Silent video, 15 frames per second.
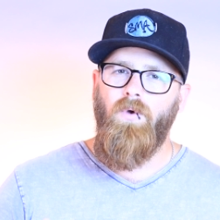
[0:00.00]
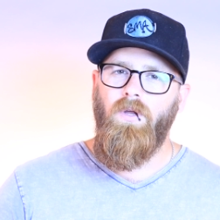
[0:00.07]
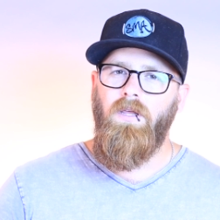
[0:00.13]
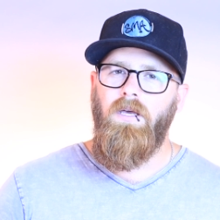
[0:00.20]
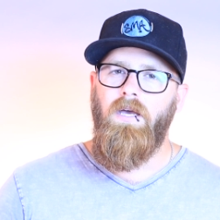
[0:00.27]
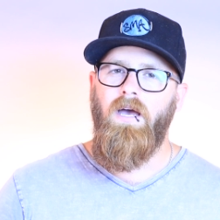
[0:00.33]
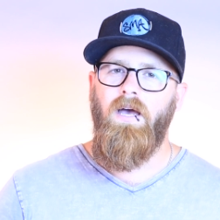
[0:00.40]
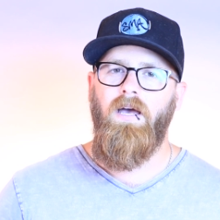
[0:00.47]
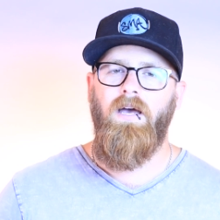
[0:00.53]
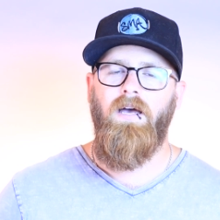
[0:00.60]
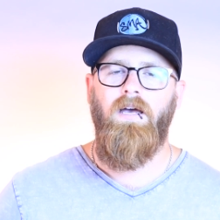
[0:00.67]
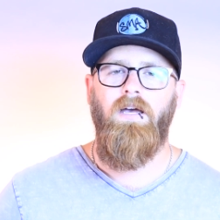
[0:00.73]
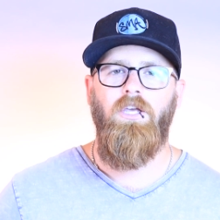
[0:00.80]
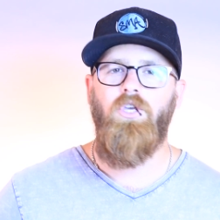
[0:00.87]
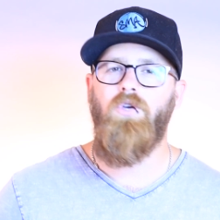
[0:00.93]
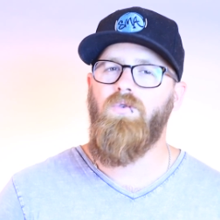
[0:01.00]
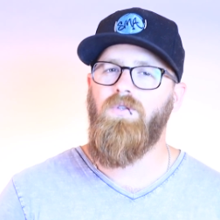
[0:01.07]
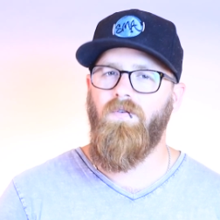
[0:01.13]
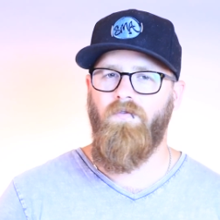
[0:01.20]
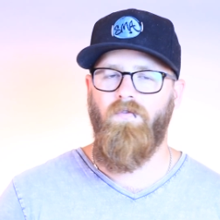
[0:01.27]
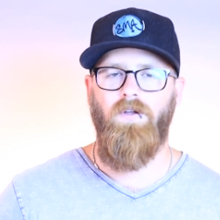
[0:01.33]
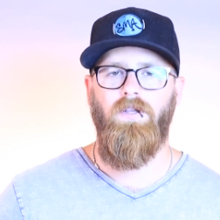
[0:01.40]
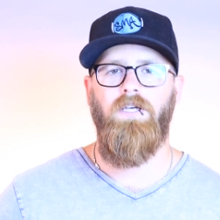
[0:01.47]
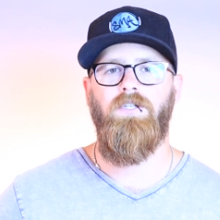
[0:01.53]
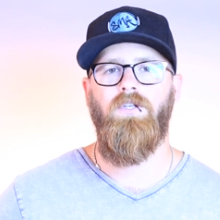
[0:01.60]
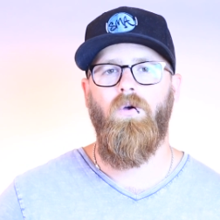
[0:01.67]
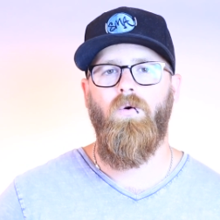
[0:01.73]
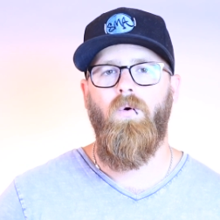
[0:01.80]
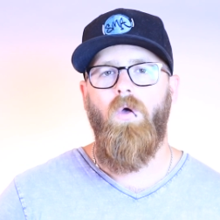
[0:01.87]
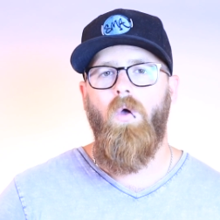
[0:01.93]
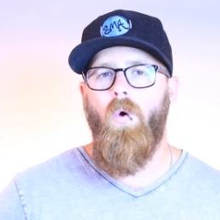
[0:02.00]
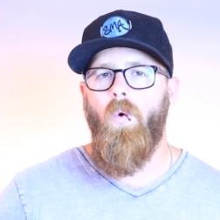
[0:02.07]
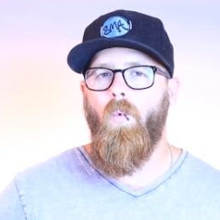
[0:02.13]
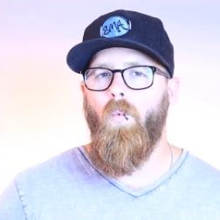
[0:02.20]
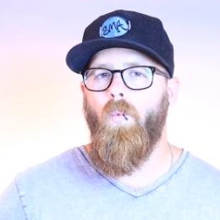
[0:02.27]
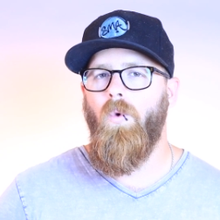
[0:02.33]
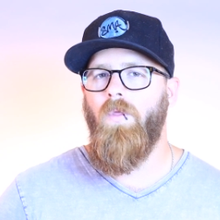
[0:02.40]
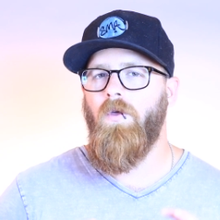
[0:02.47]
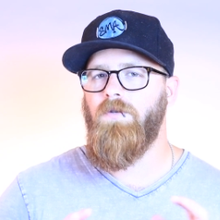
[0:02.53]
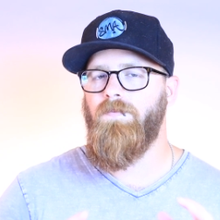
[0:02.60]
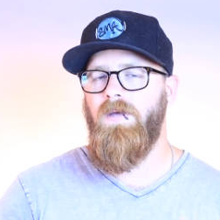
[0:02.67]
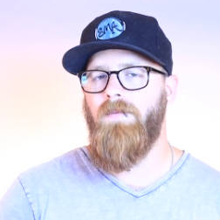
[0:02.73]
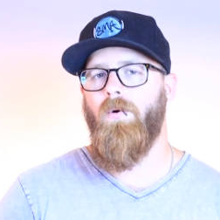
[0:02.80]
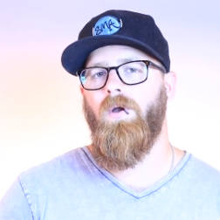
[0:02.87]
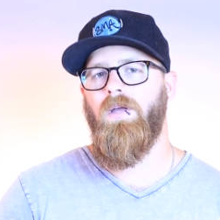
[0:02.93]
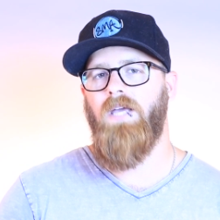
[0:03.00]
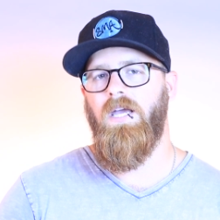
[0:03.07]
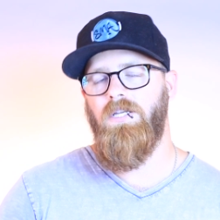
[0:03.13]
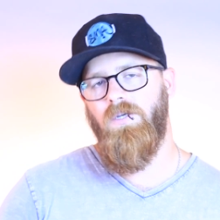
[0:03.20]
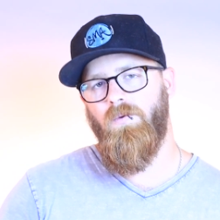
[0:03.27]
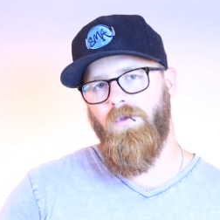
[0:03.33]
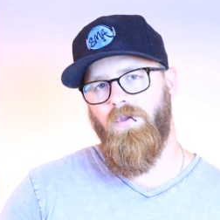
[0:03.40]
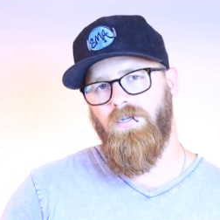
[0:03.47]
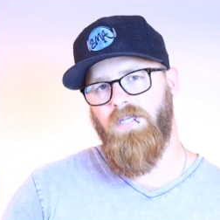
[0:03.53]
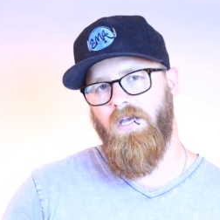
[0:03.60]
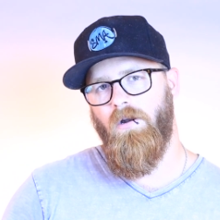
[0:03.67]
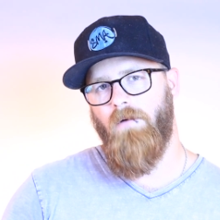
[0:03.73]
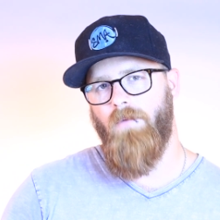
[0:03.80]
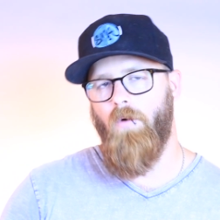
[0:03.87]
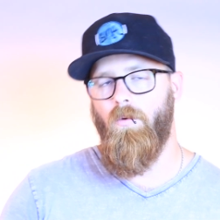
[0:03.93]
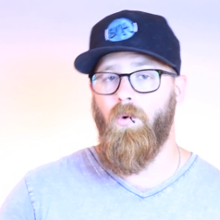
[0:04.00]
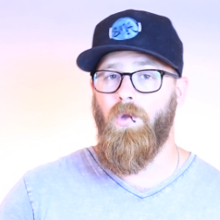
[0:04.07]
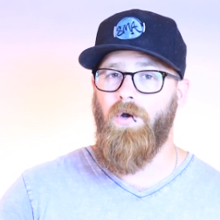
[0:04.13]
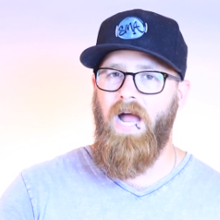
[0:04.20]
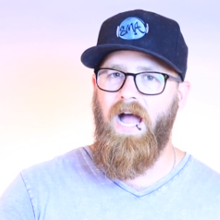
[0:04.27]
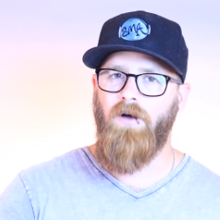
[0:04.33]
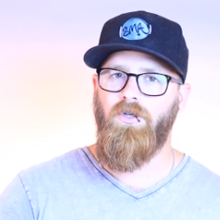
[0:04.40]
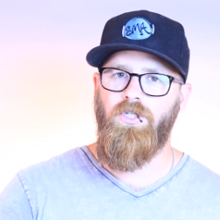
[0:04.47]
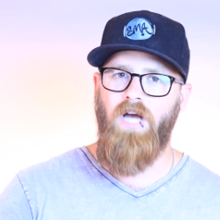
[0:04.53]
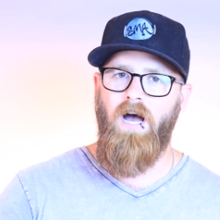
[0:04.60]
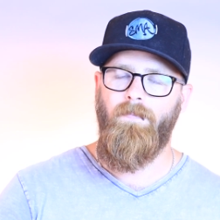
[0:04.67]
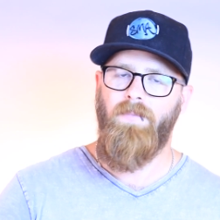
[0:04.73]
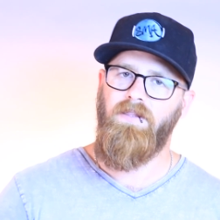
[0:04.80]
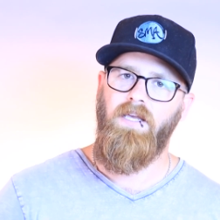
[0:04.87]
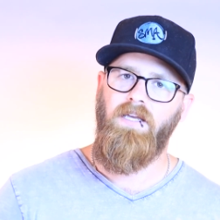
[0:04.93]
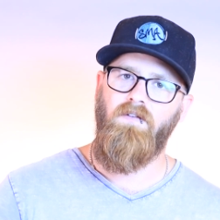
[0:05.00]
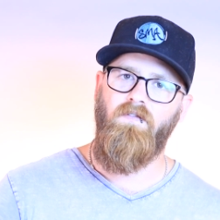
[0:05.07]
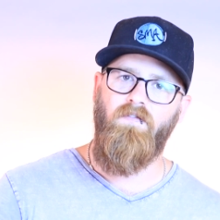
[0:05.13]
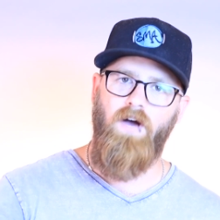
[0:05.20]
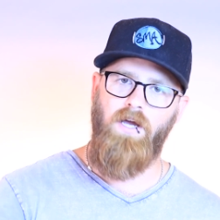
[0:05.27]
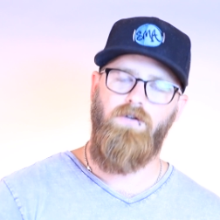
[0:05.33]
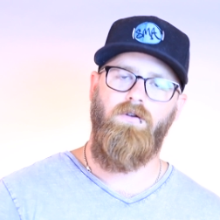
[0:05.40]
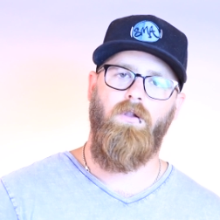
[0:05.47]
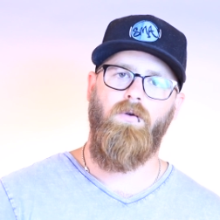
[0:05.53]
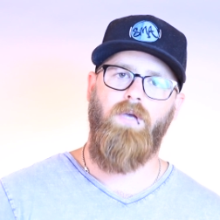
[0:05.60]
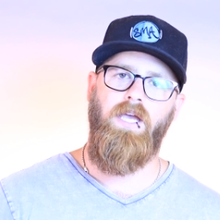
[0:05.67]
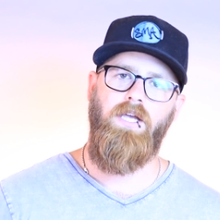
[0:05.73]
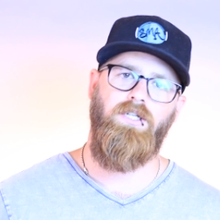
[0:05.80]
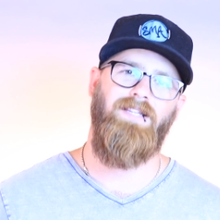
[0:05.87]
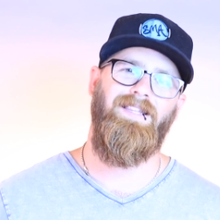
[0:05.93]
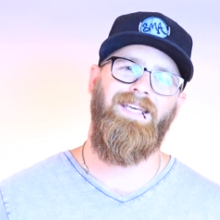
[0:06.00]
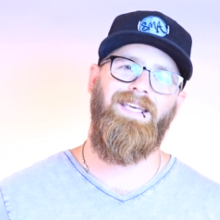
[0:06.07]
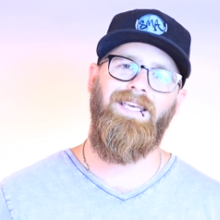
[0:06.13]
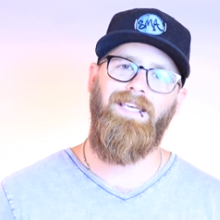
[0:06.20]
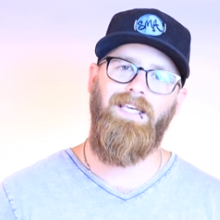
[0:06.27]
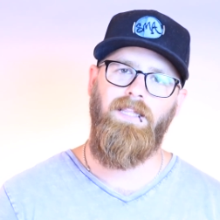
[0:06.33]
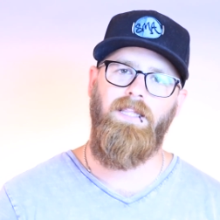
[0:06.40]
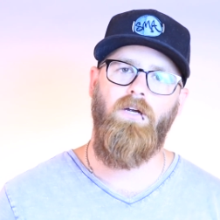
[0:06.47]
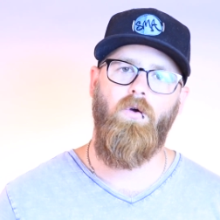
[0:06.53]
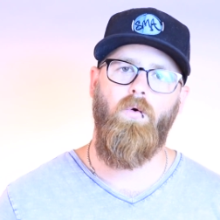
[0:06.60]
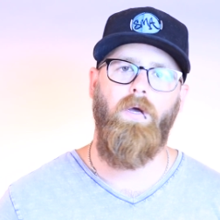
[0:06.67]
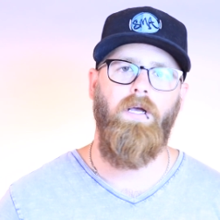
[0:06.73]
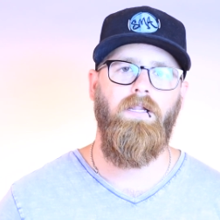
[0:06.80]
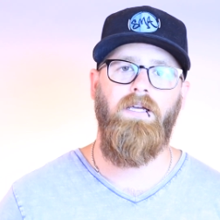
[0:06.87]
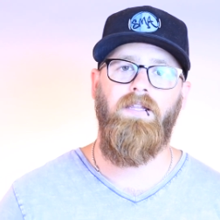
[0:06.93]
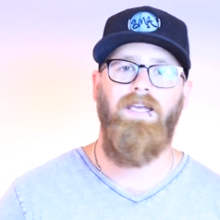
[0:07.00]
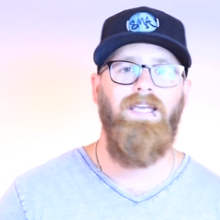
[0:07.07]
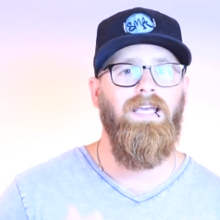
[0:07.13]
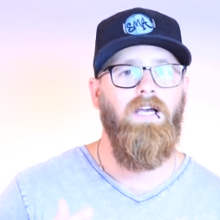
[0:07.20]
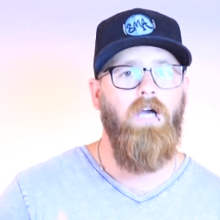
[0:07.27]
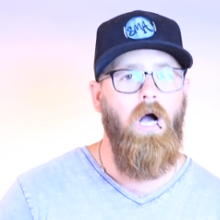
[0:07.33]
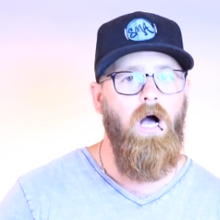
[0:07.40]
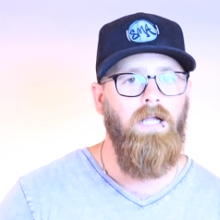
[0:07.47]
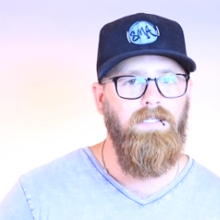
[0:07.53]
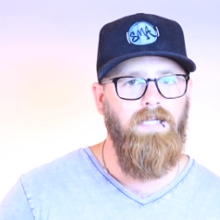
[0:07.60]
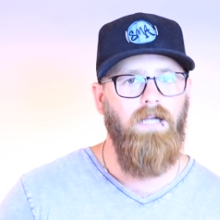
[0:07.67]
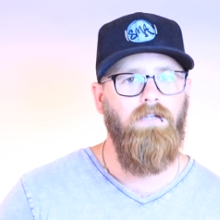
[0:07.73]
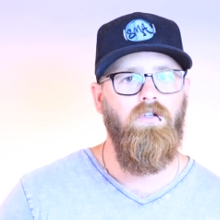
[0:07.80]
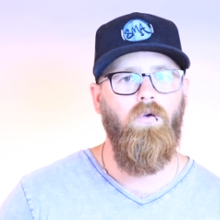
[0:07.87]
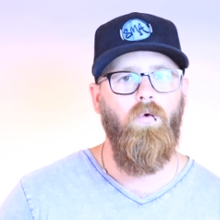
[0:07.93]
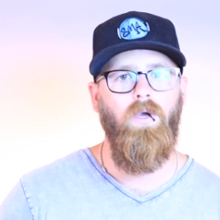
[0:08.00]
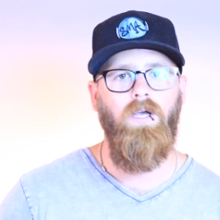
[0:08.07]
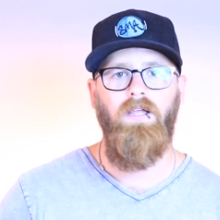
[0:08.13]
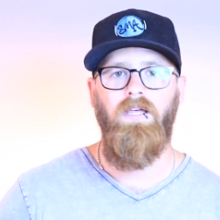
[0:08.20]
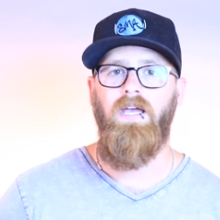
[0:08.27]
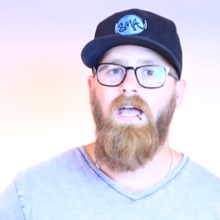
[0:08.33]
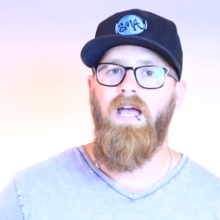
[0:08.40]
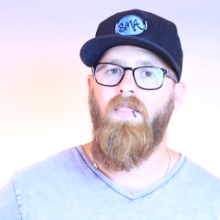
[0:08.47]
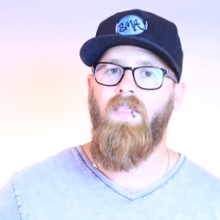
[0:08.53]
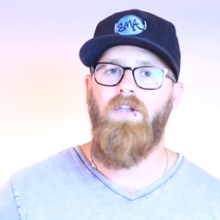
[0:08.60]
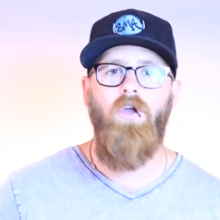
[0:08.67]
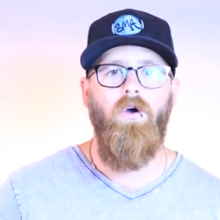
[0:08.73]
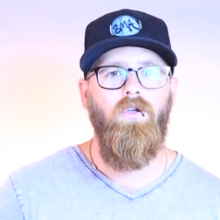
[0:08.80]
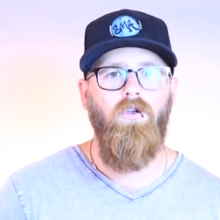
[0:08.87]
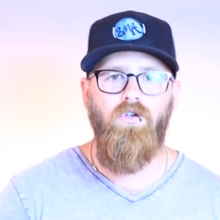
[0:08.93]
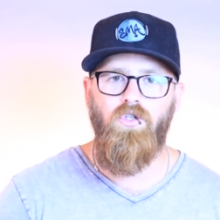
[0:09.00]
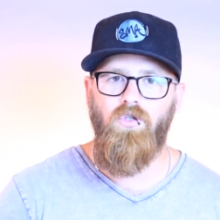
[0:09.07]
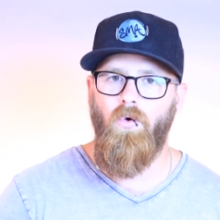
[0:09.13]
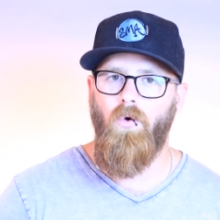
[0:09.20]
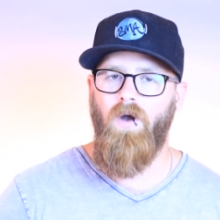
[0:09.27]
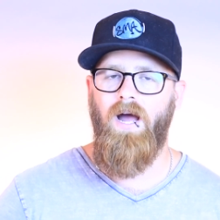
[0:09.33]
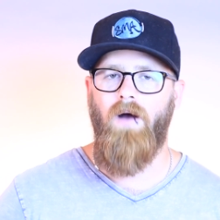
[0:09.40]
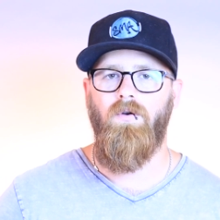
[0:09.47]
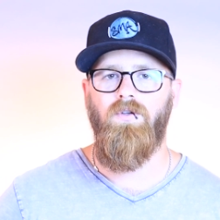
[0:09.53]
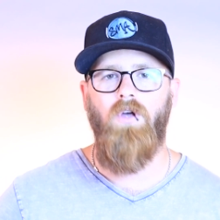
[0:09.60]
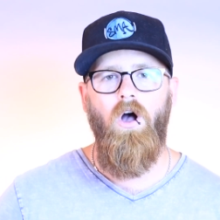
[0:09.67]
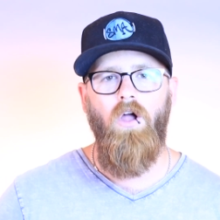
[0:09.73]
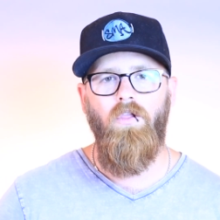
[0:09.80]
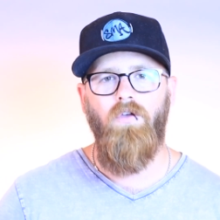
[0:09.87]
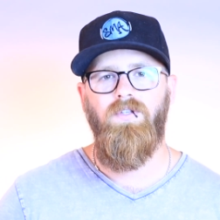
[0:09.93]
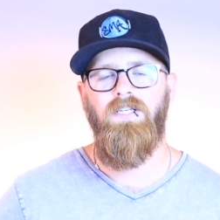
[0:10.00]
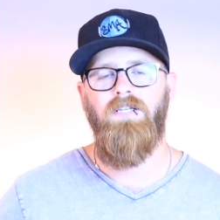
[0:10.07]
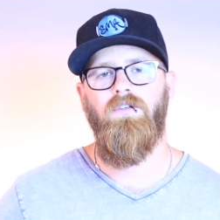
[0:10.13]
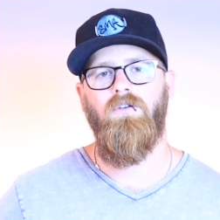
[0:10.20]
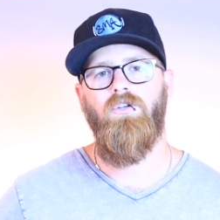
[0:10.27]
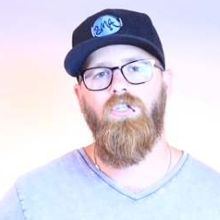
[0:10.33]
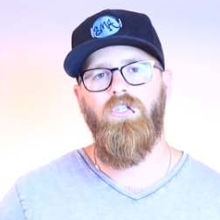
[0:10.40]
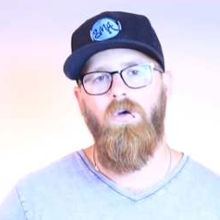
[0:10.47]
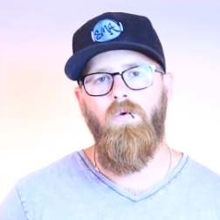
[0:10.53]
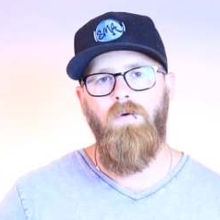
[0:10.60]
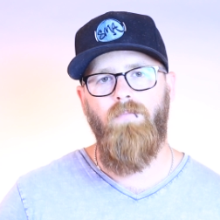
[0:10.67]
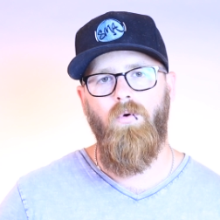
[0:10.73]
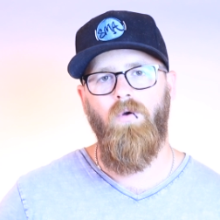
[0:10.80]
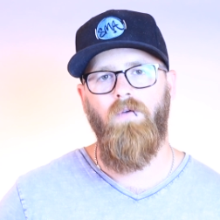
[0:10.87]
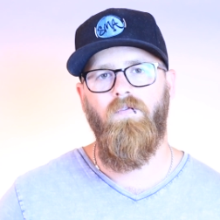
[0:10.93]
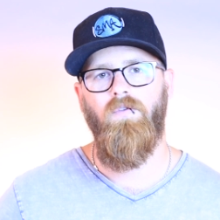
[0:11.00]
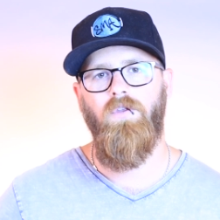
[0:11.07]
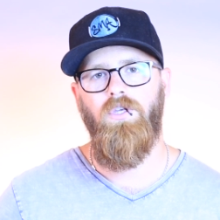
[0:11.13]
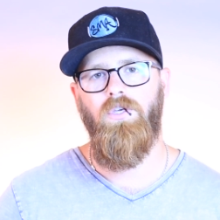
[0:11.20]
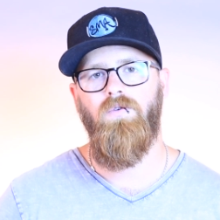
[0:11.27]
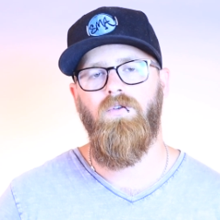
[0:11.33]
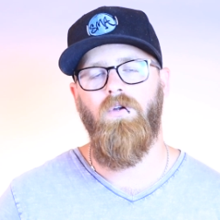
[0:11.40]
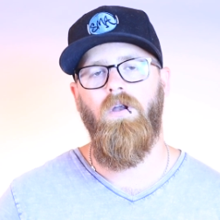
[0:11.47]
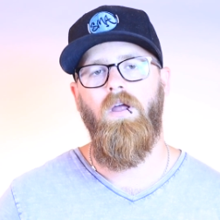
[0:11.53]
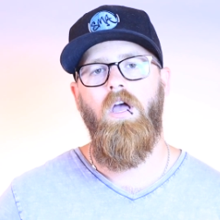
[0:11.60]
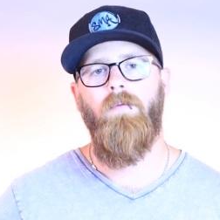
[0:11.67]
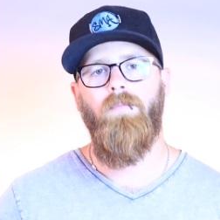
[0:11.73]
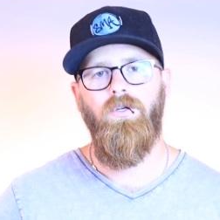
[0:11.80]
really user friendly. So when those people are engaging with your site on mobile, when they're out shopping, they can find your location, they can get there quickly, they can contact you quickly, they know your store hours, all those things that are so important for the user.